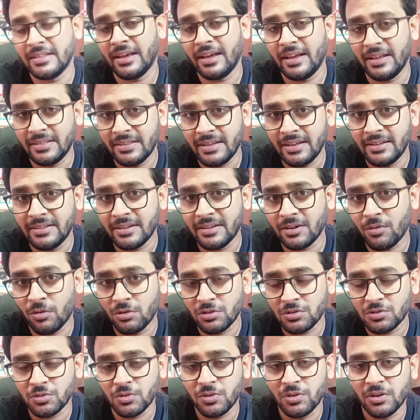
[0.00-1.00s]
in the in the in the
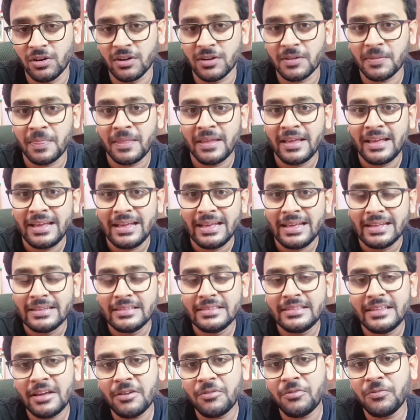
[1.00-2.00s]
coursework,
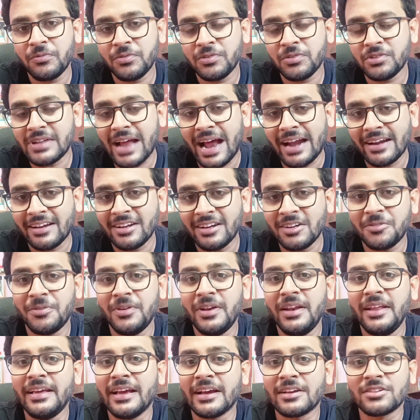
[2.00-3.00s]
they started
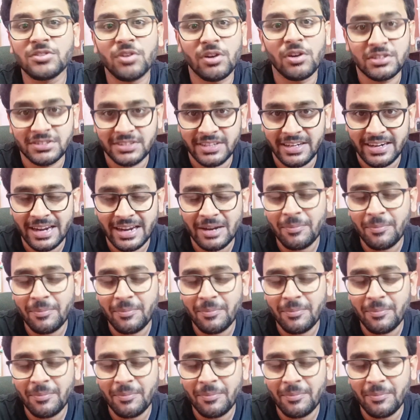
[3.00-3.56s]
feeling exhausted.